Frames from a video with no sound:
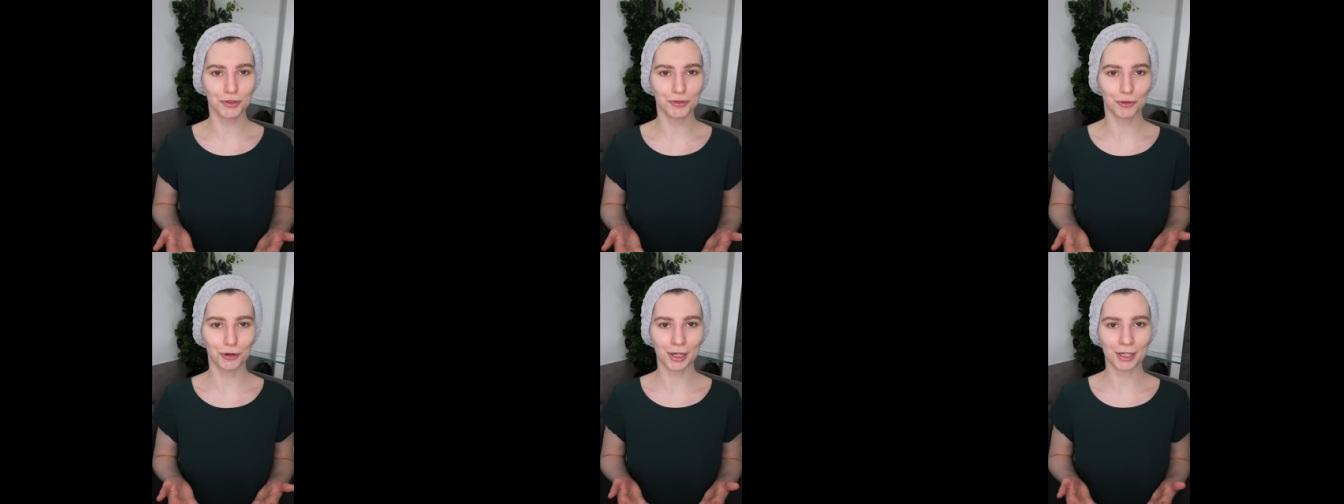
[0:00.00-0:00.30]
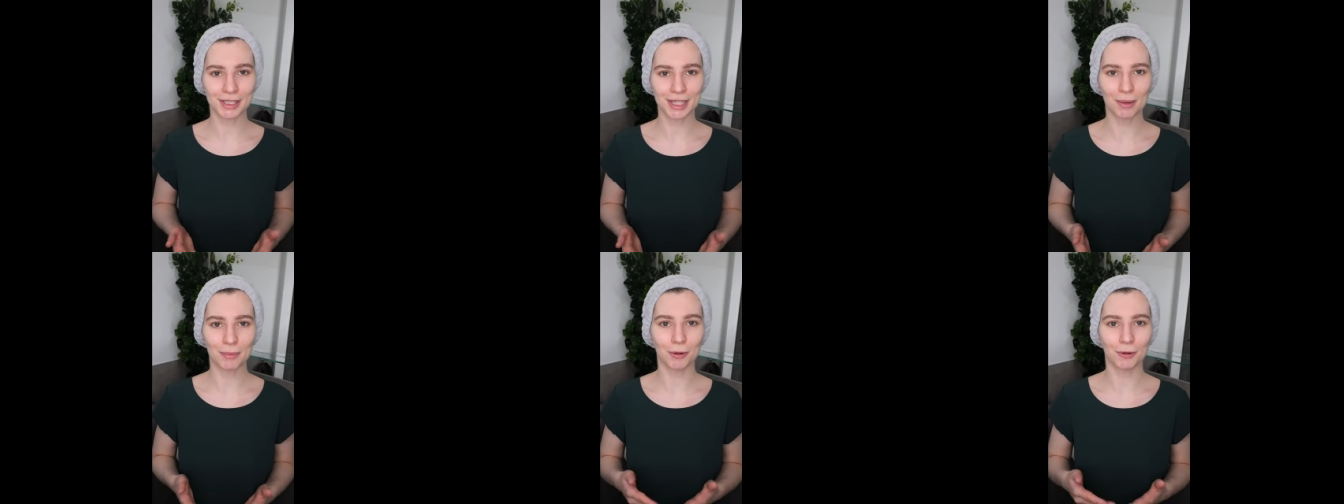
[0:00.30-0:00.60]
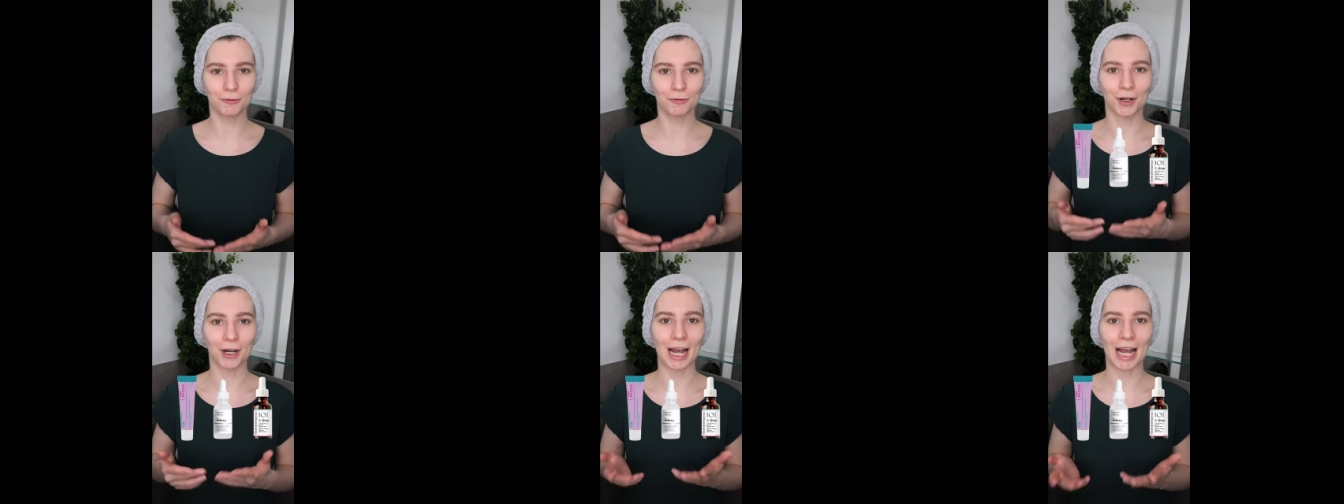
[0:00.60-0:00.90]
for example
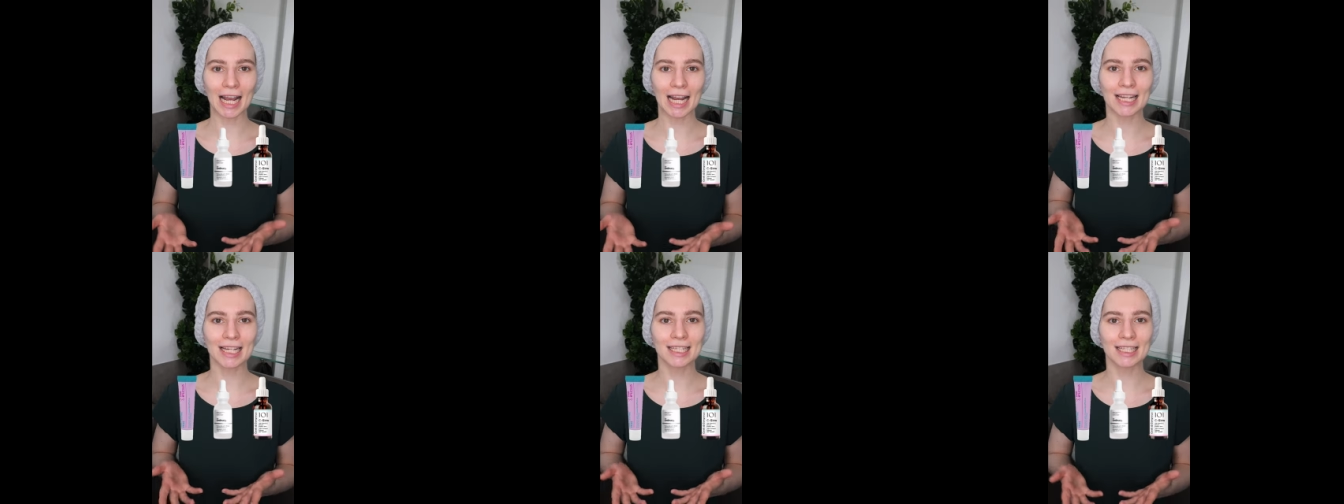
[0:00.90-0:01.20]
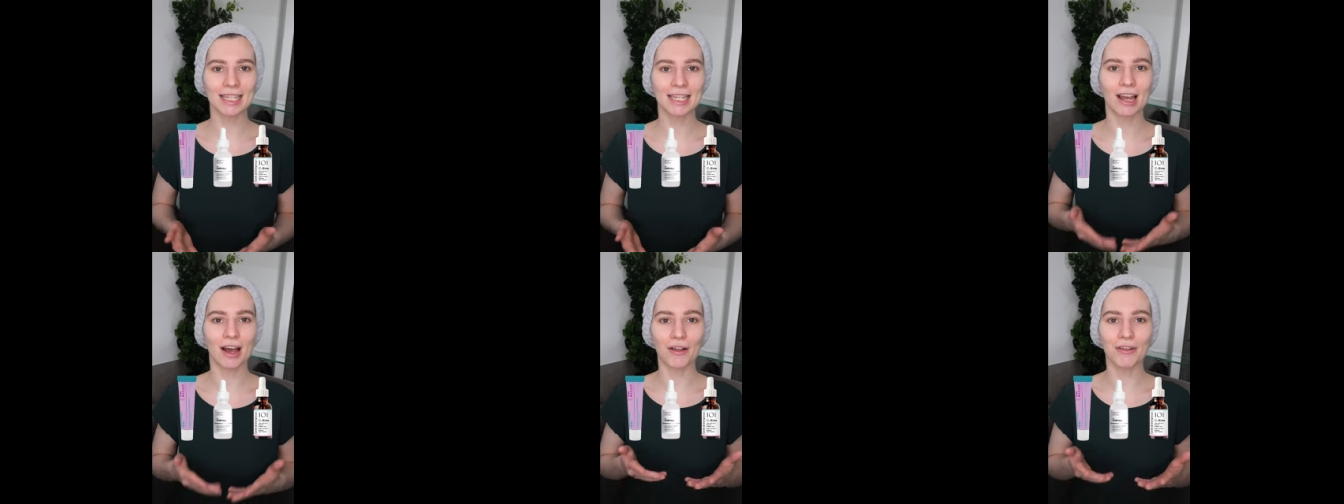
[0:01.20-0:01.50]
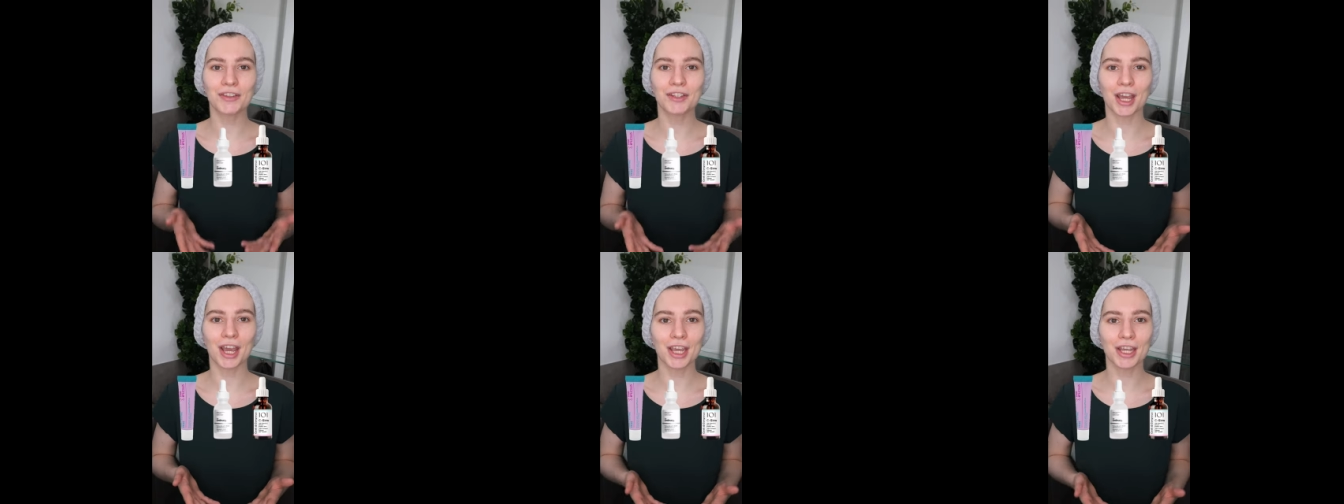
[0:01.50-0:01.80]
for acne,
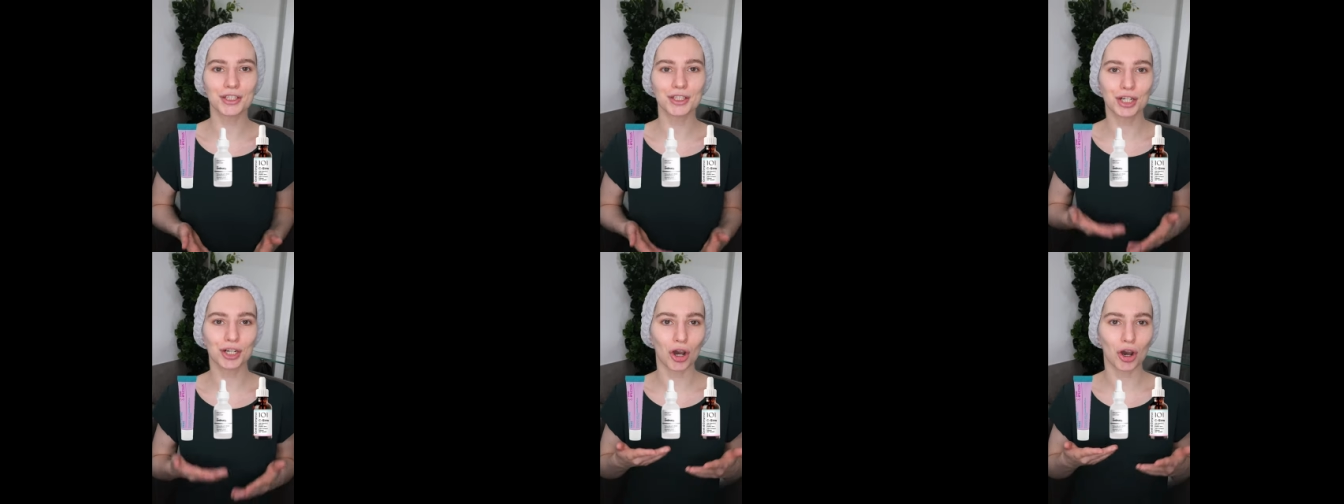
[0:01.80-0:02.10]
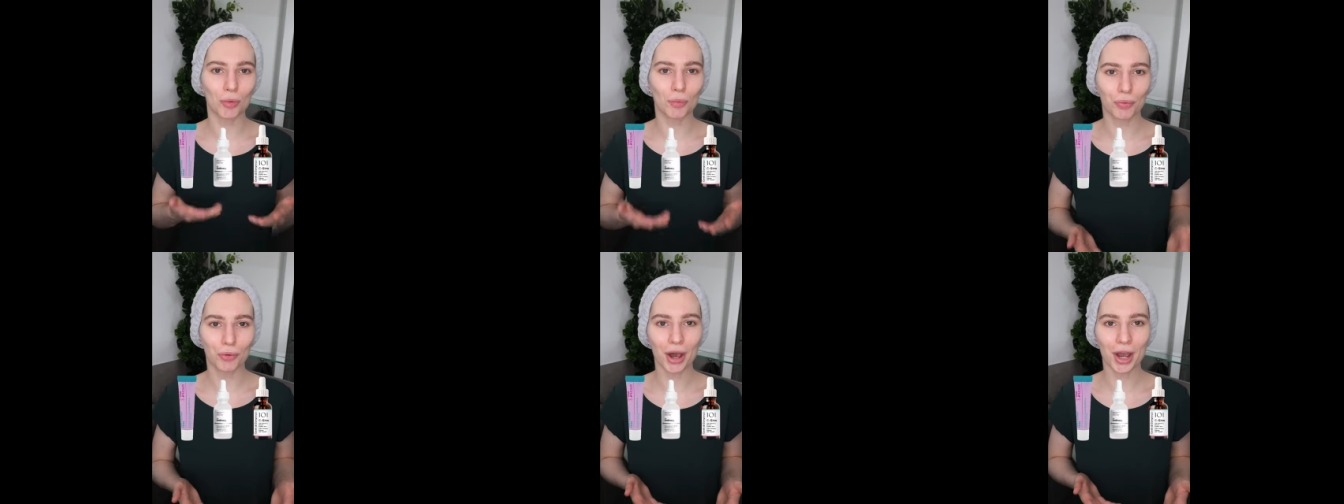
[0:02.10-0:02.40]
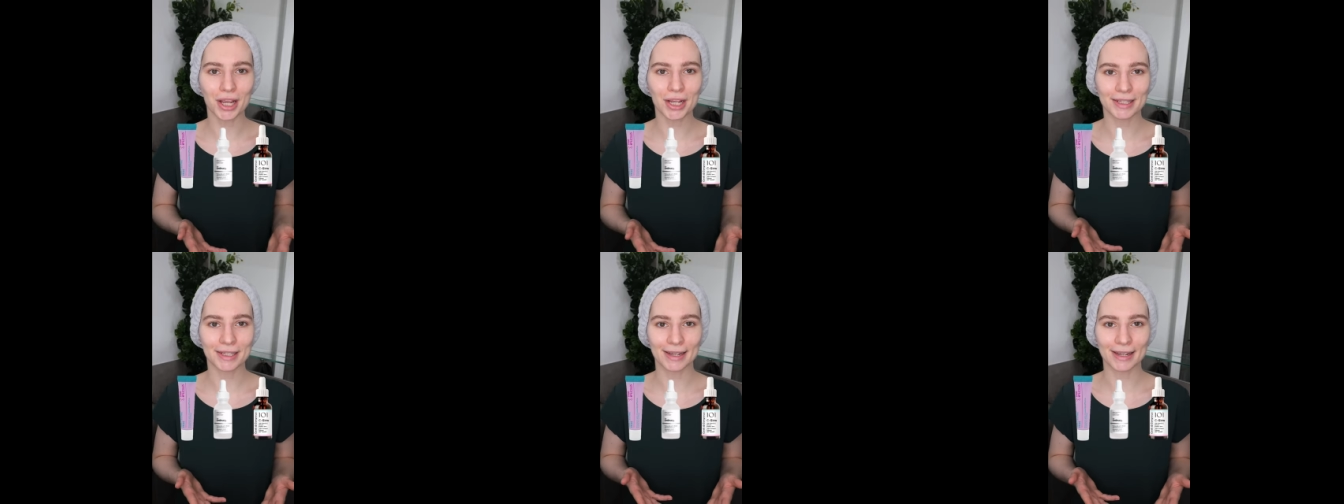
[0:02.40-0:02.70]
anti-aging or
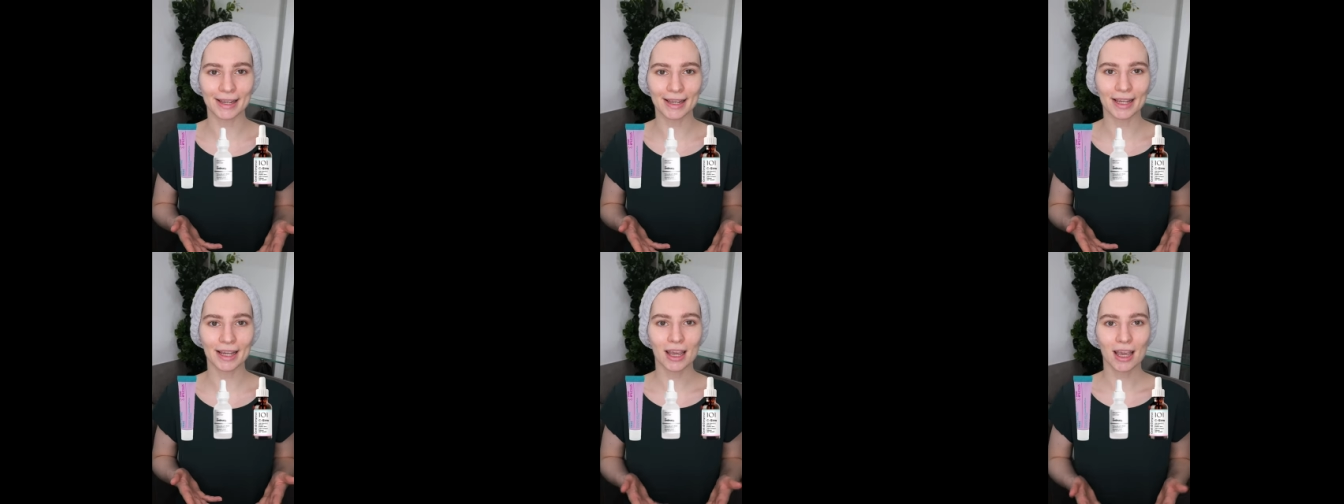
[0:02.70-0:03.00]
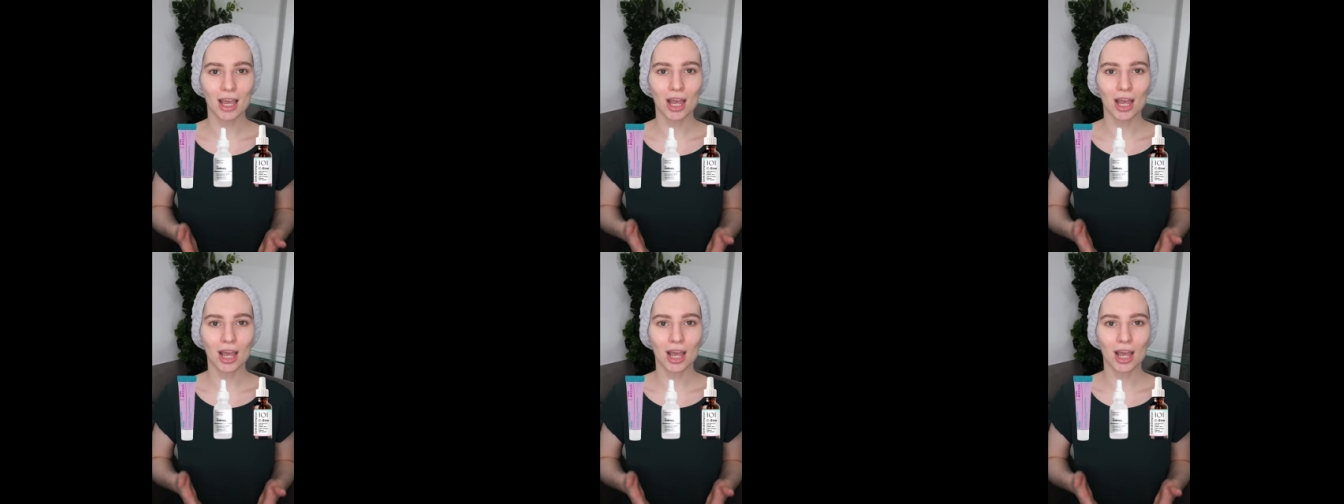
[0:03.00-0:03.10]
brightening,